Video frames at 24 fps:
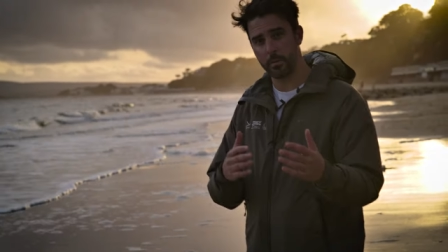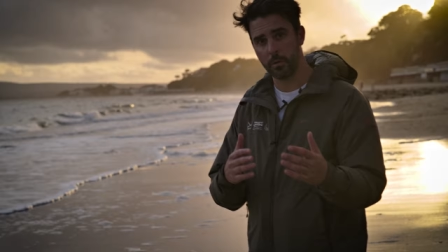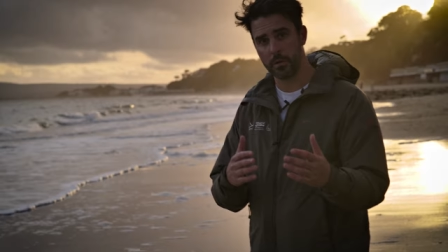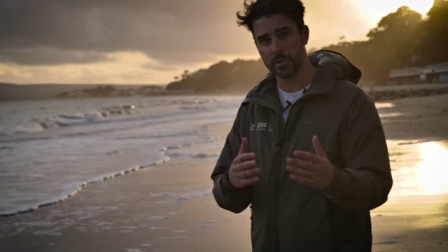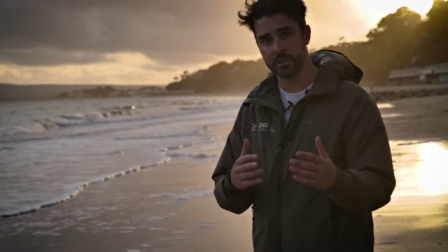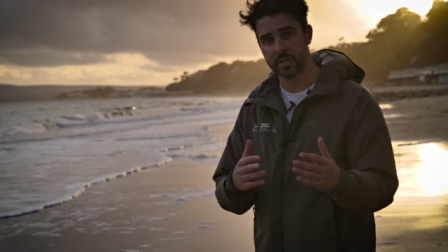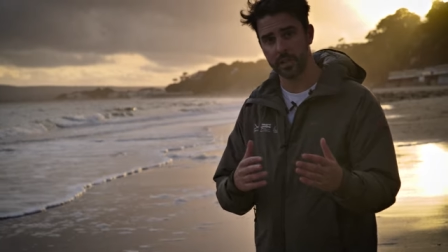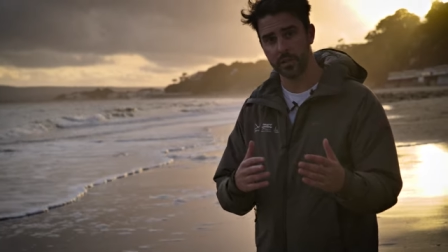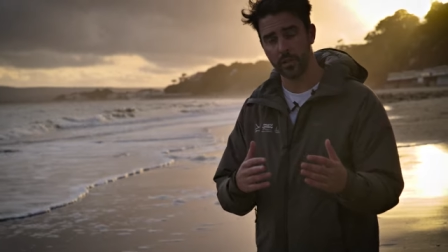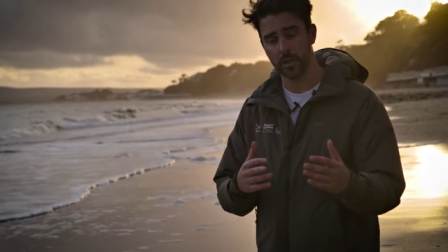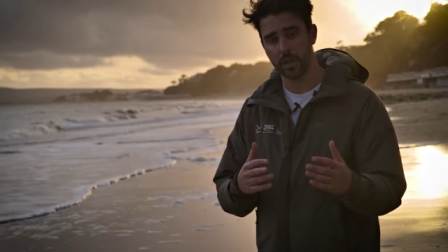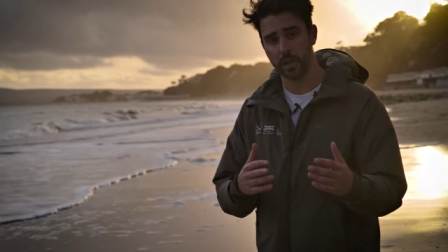
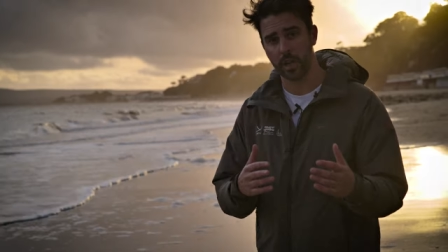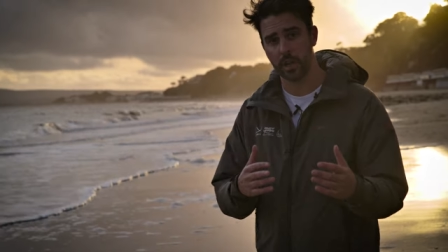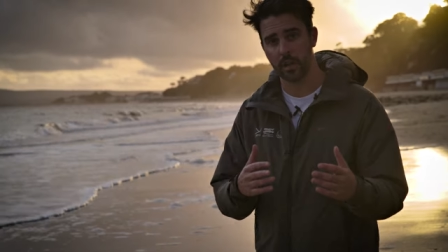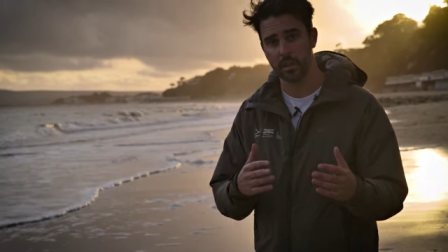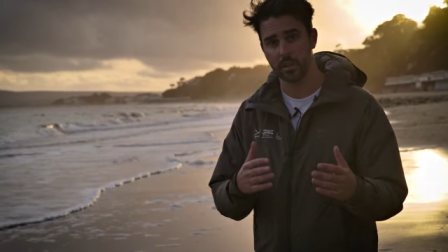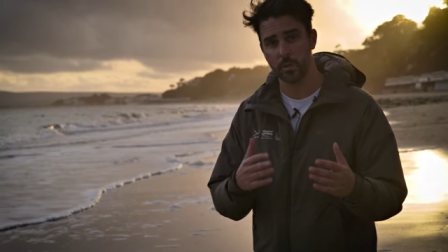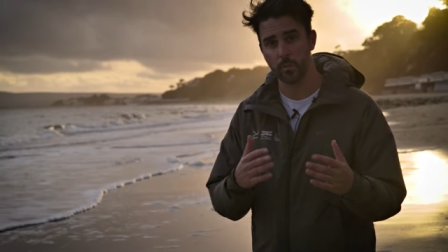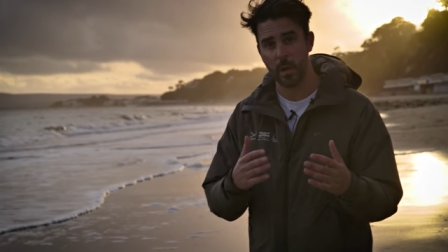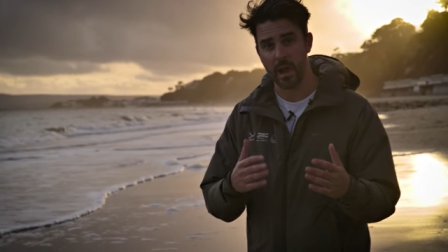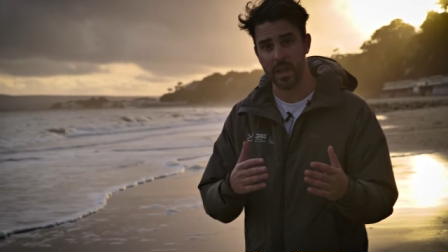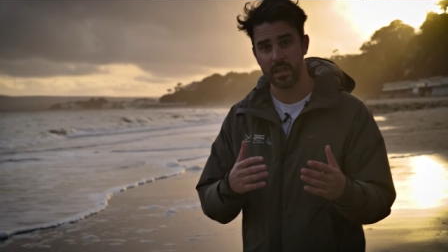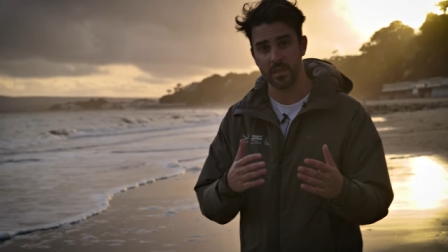want to look at
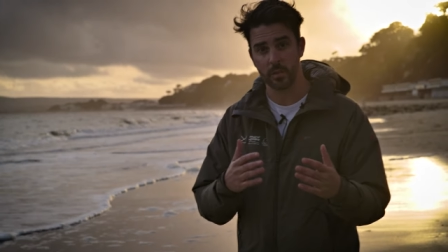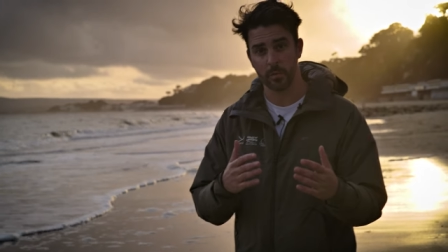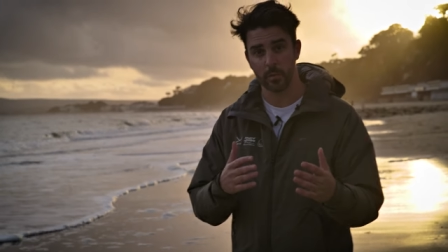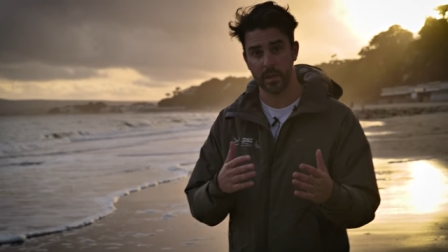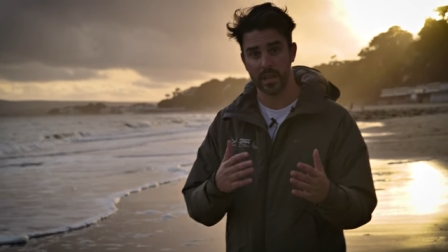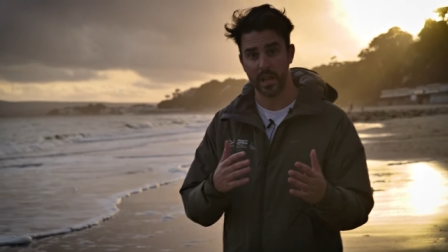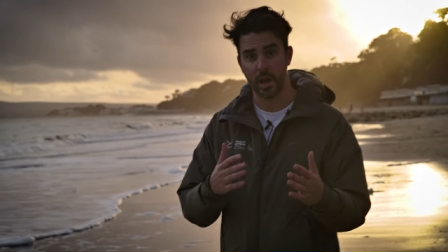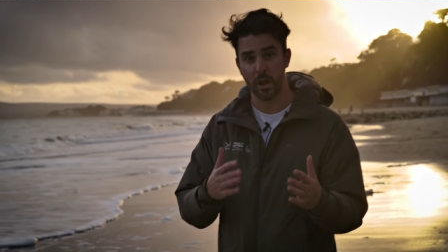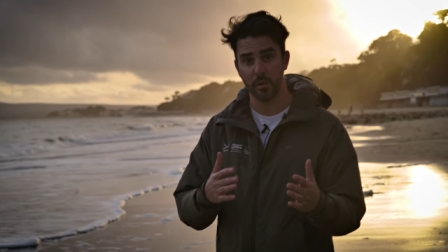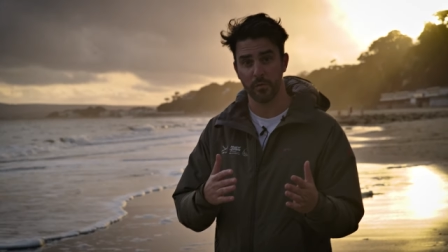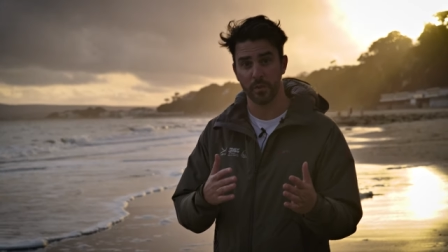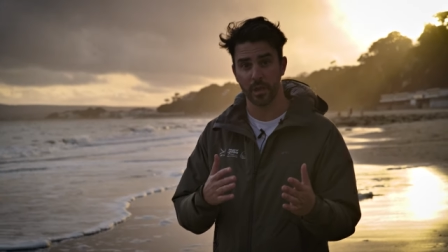the way that
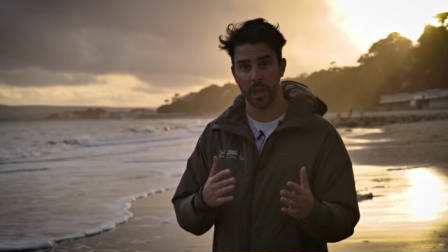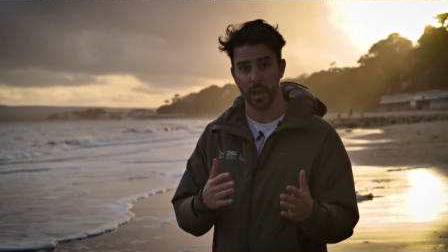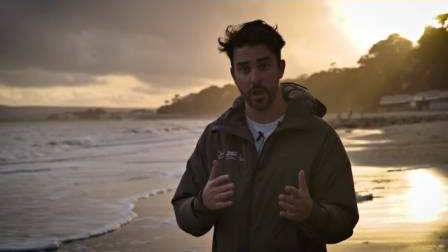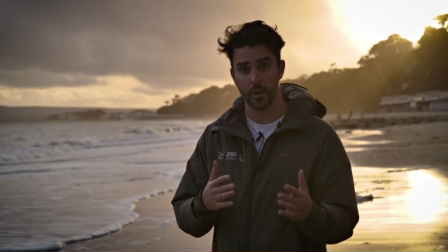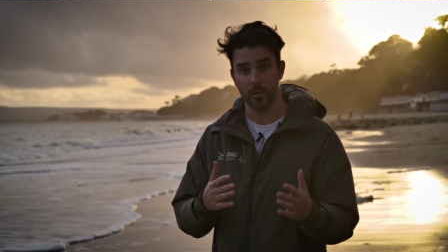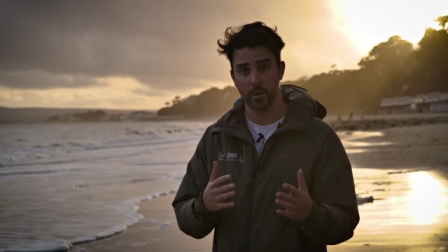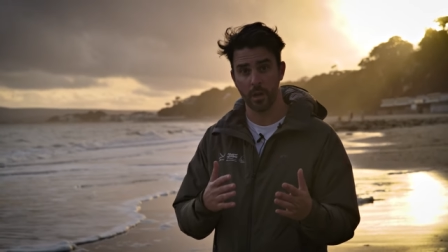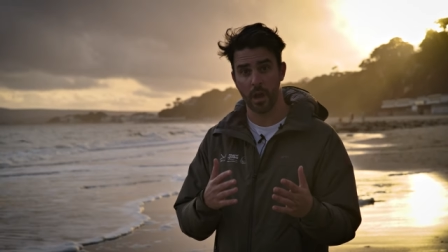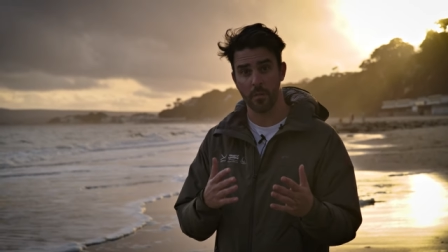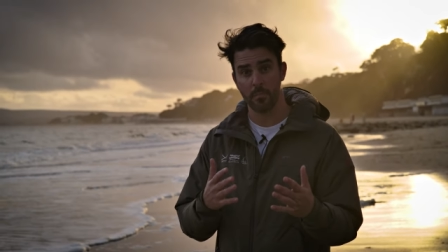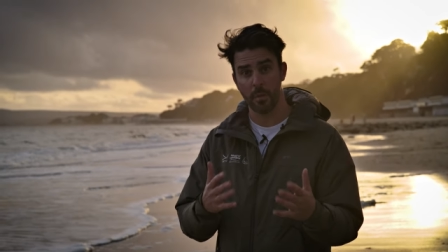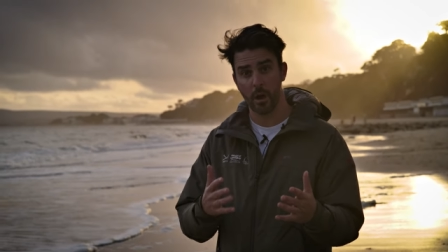we
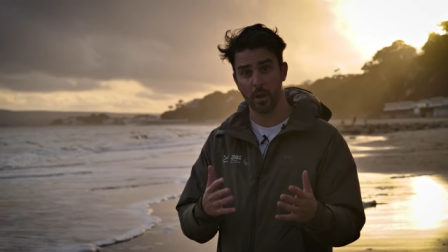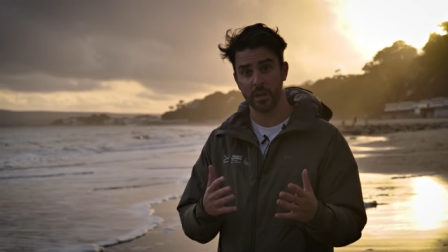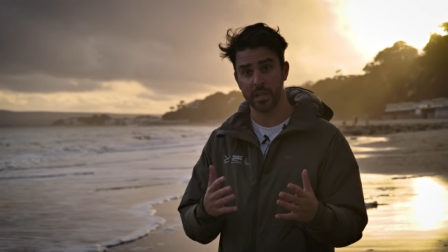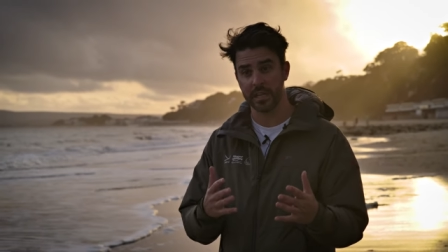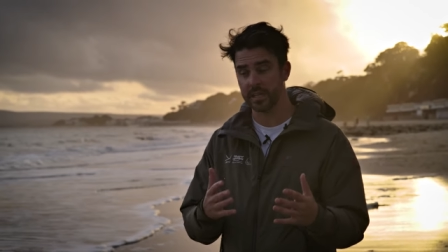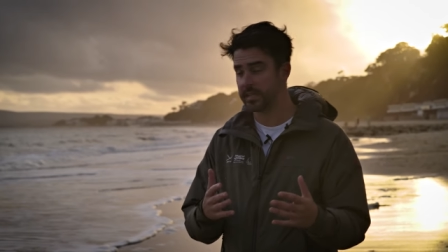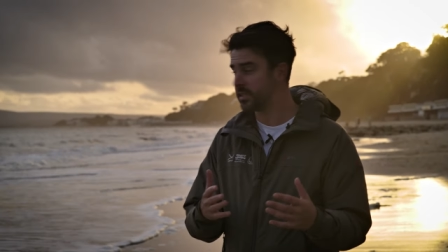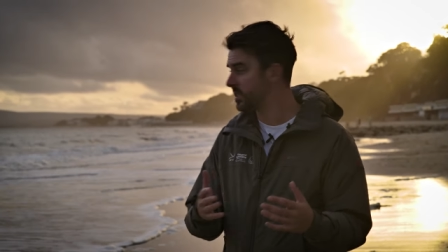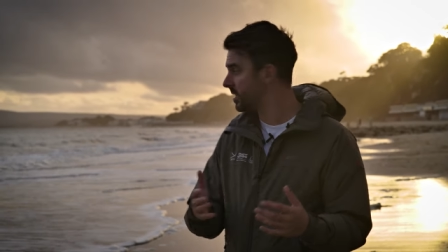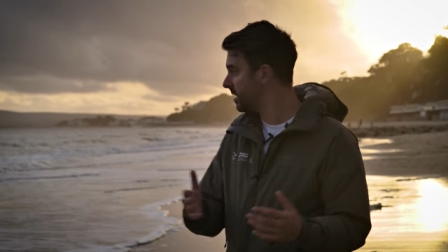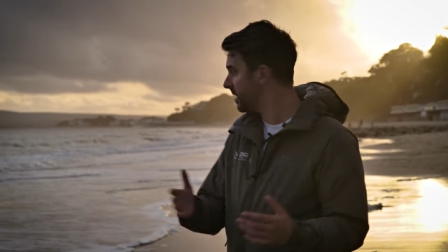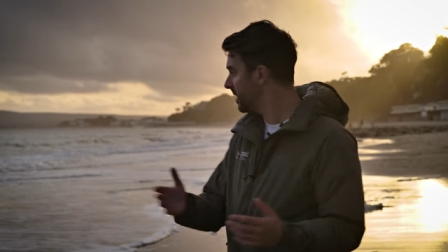overload our
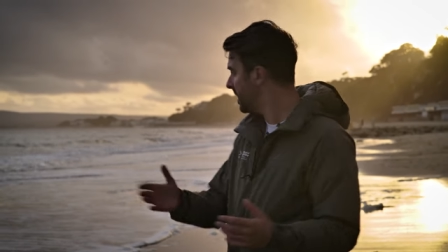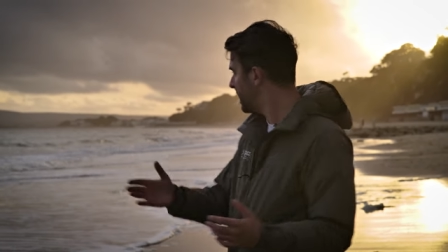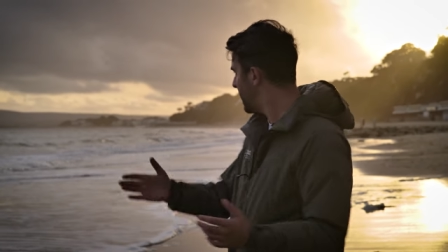bodies.